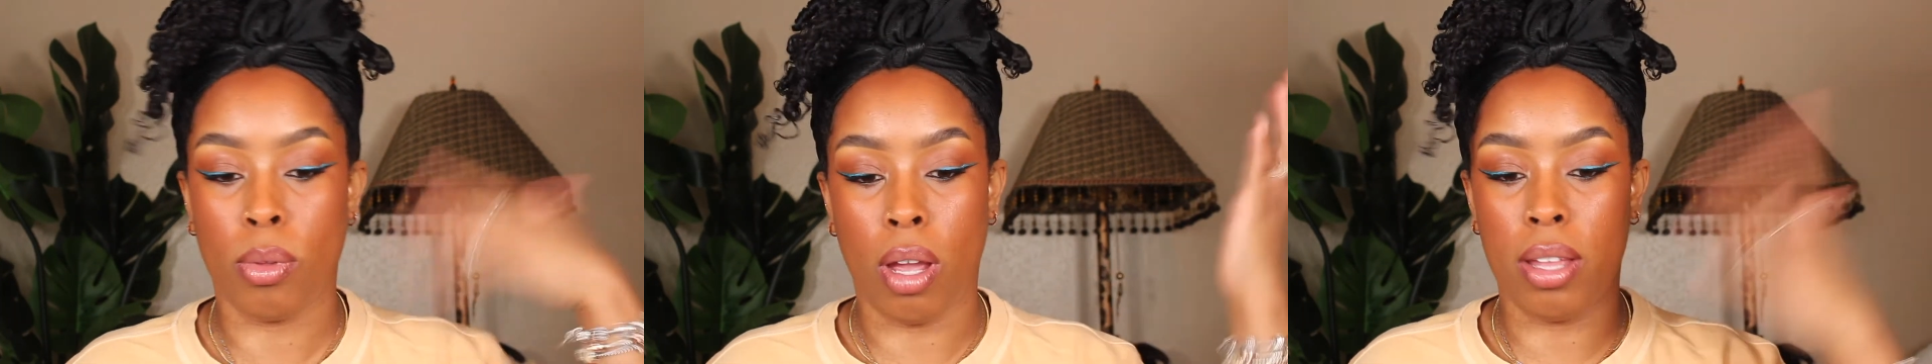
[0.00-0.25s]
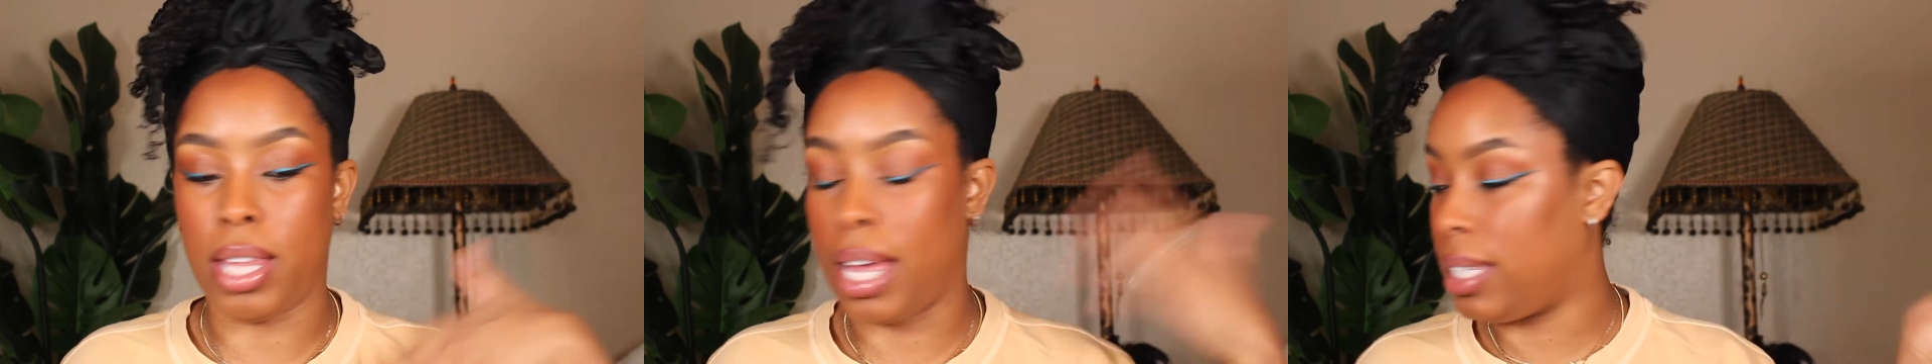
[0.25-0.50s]

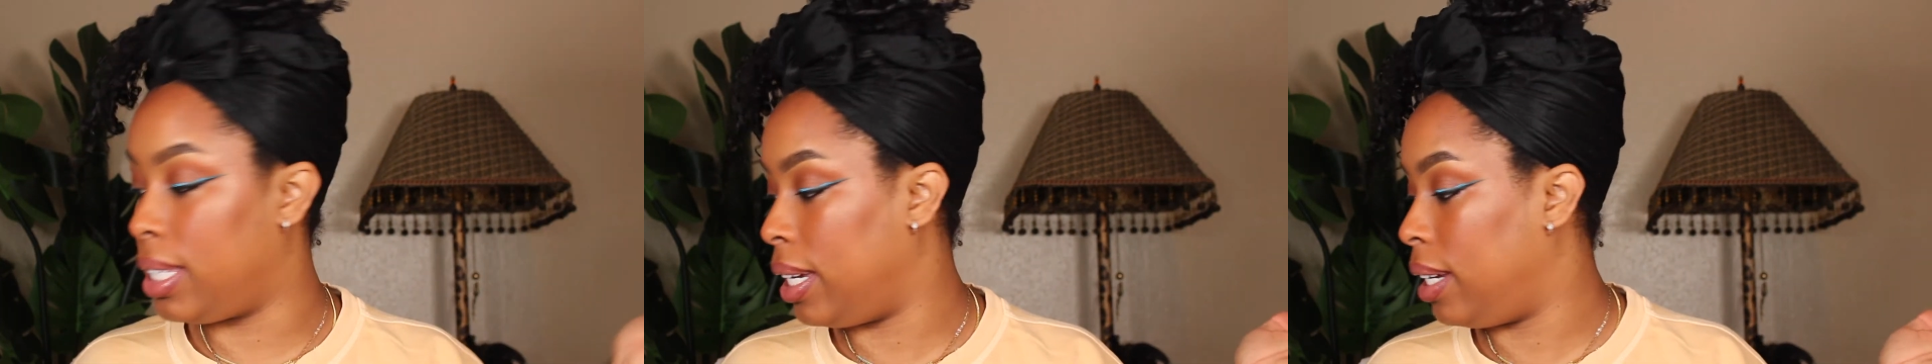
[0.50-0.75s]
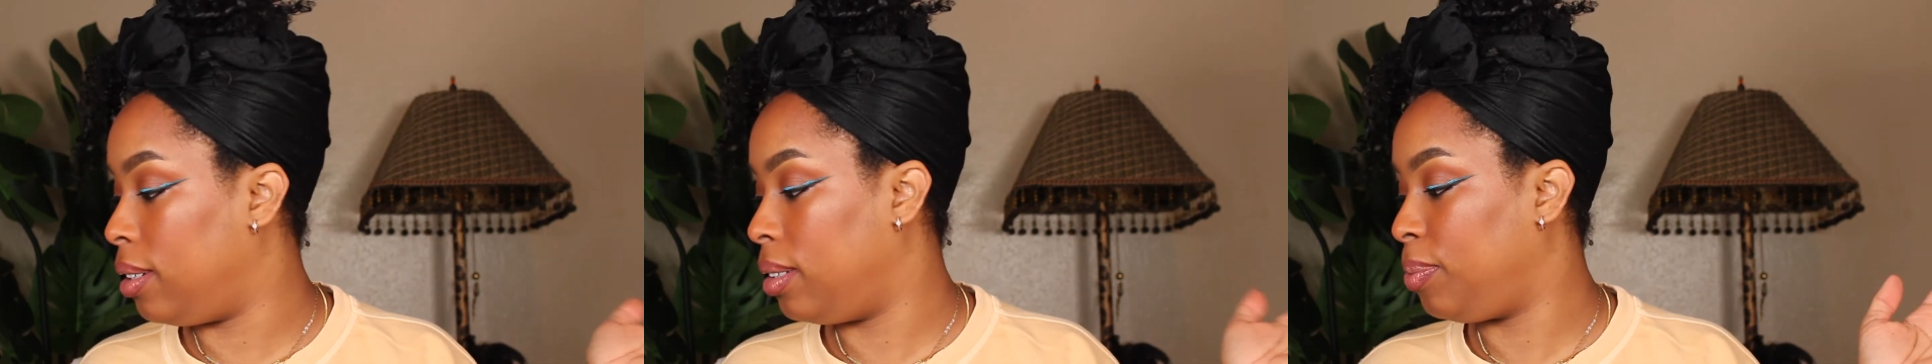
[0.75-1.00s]
That's
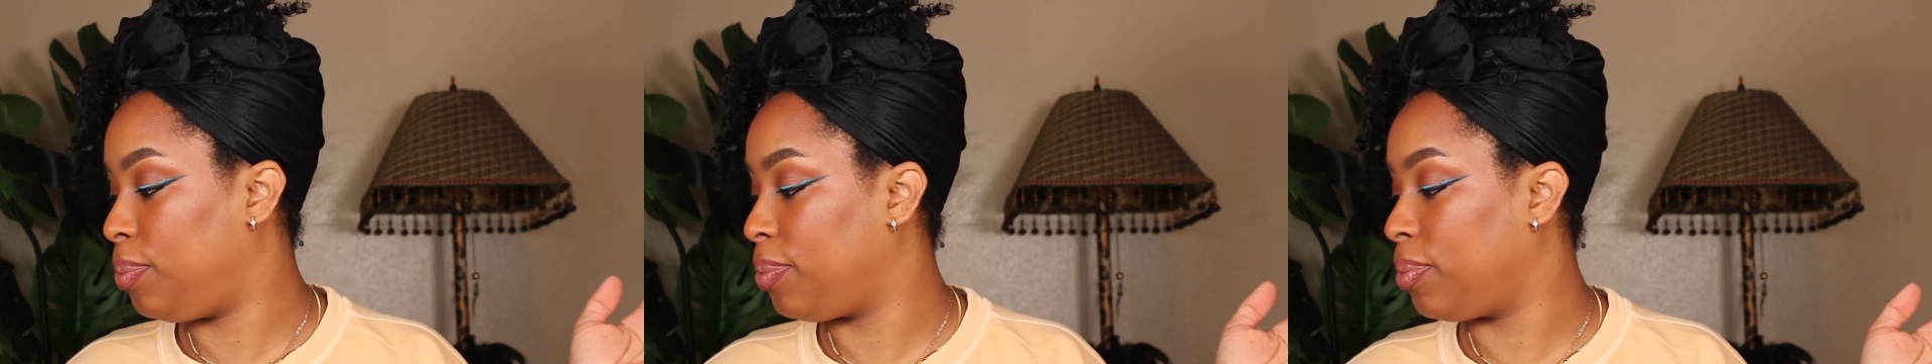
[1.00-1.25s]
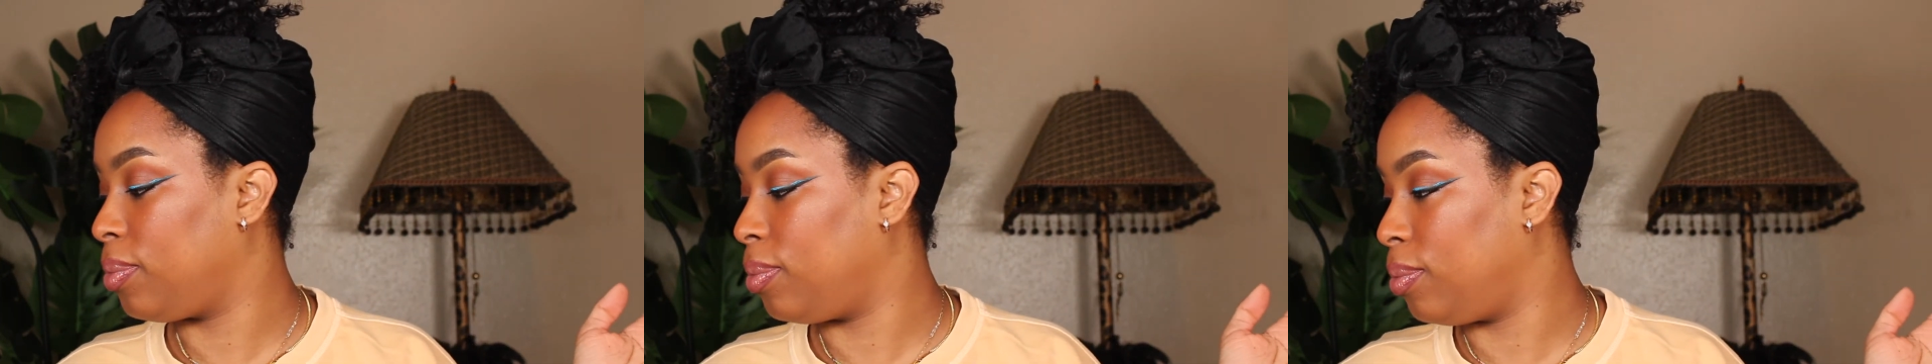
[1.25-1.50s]
it,
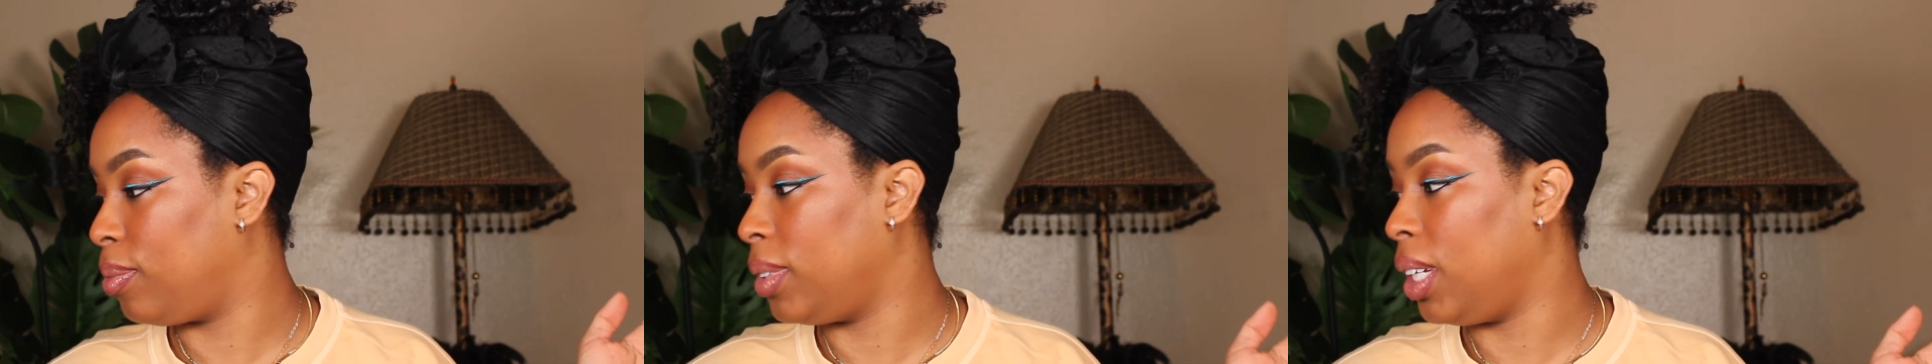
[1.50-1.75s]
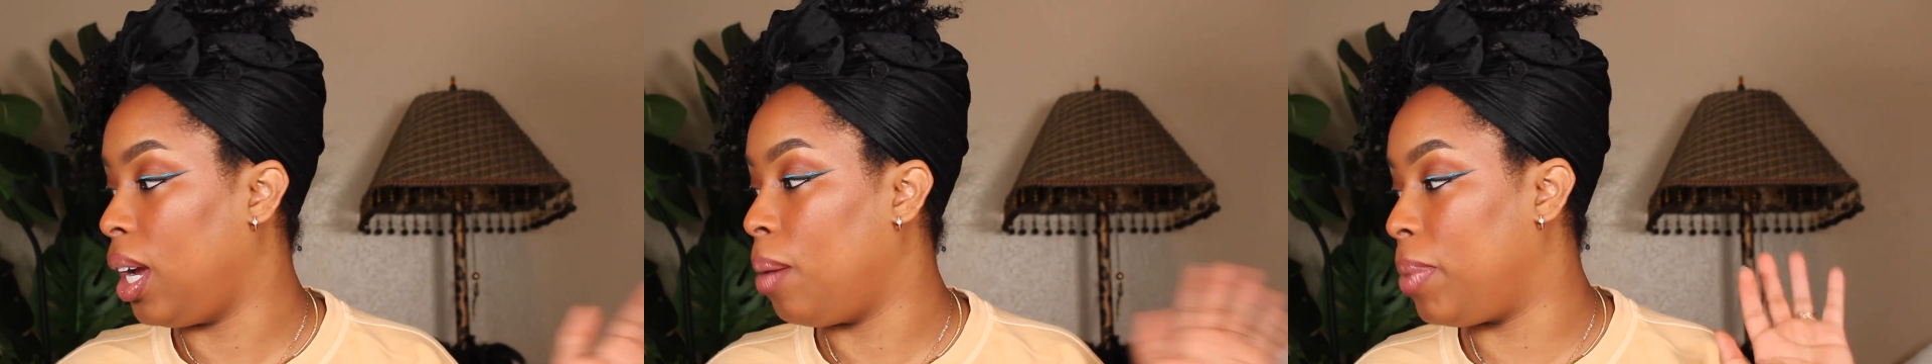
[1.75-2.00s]

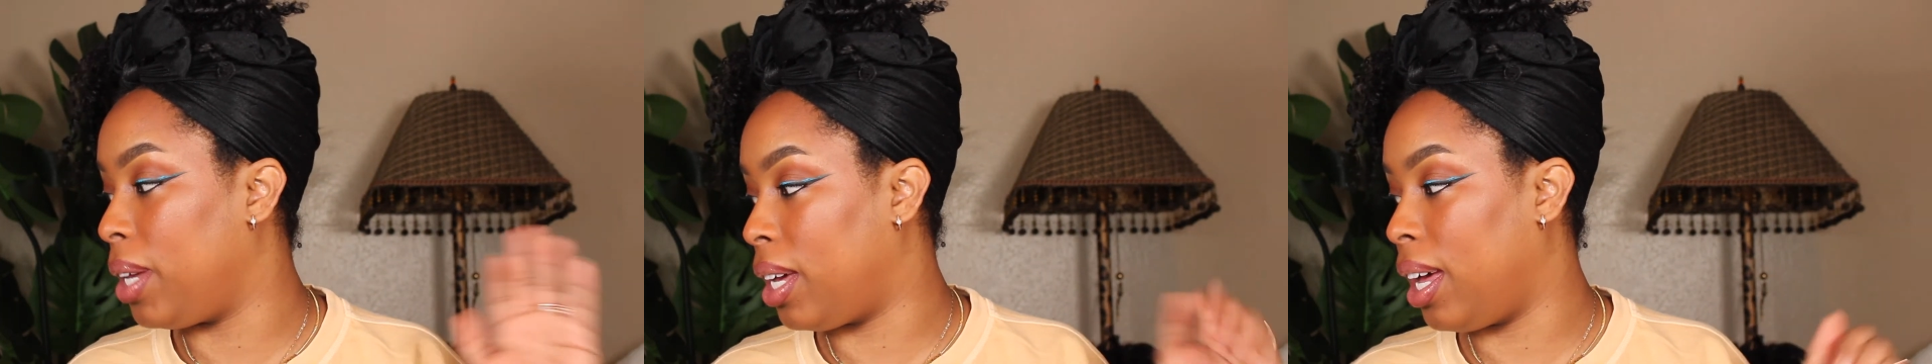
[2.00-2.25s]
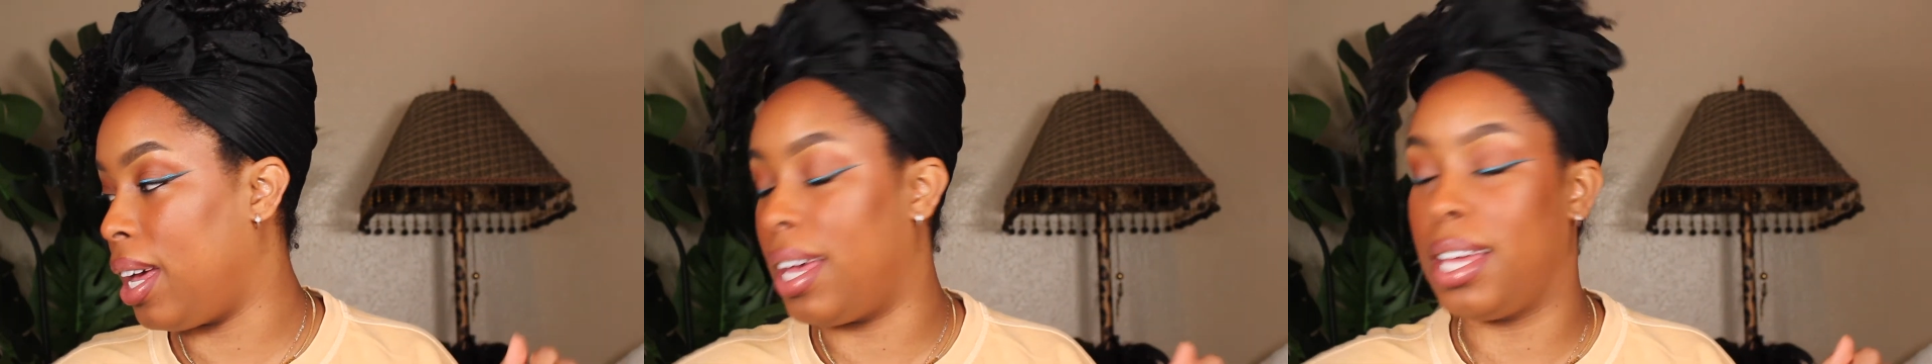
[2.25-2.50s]

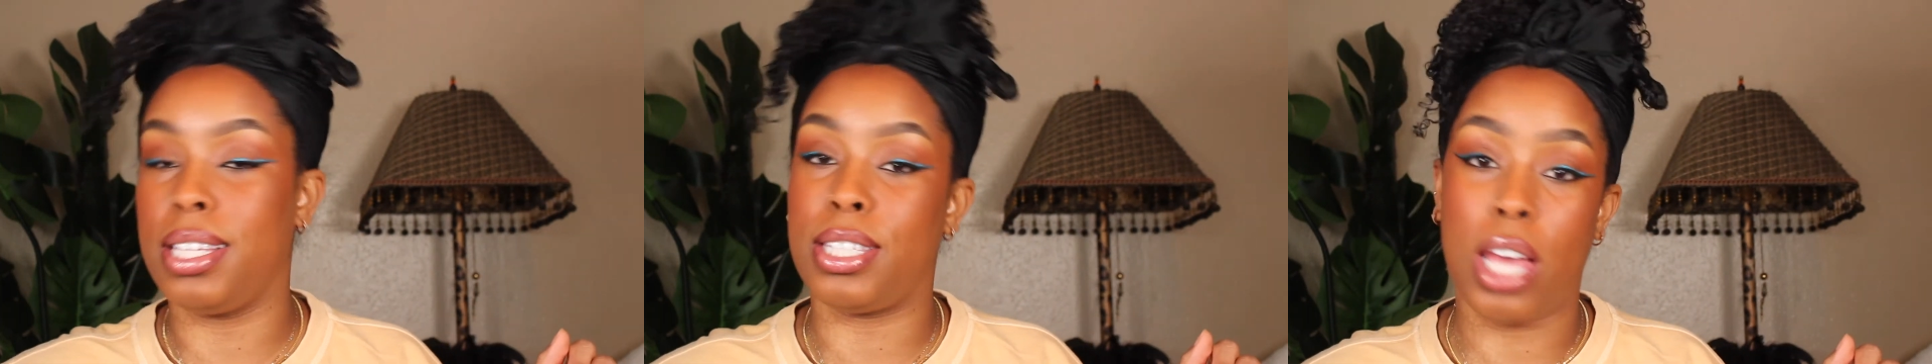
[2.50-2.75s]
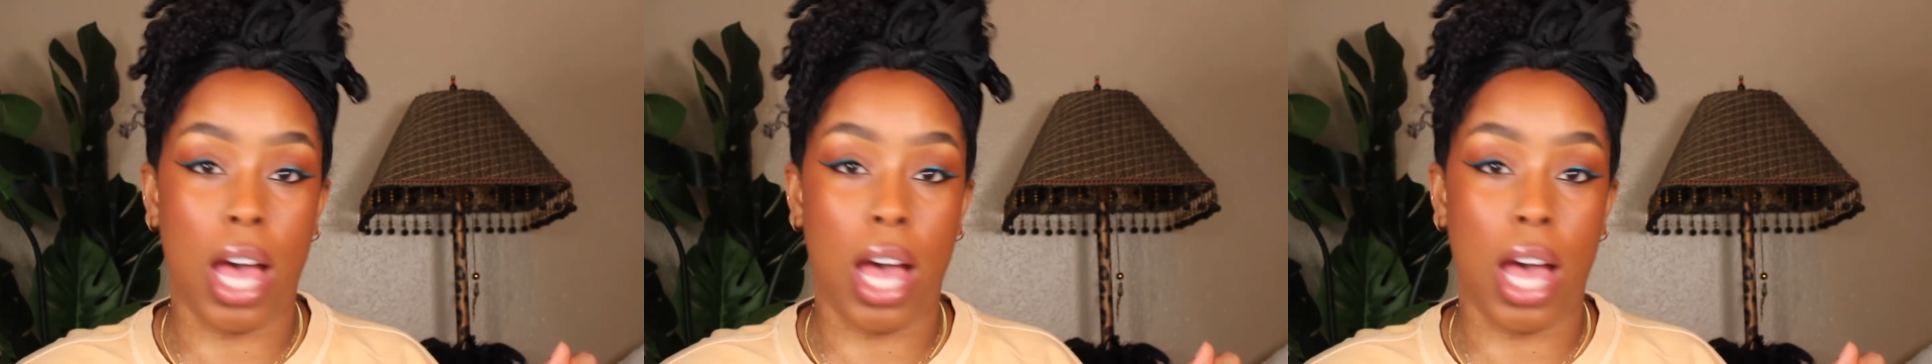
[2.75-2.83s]
because